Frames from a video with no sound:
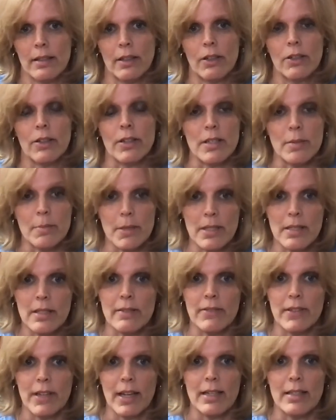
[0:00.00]
Christmas of
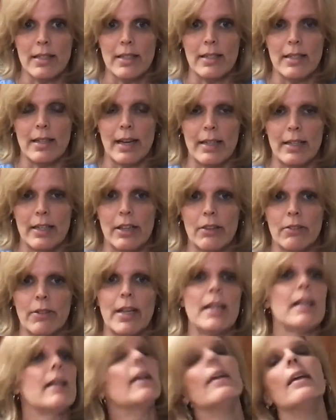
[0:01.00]

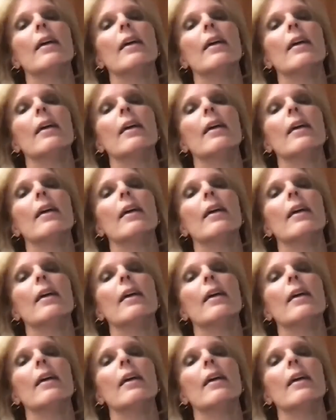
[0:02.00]
1993.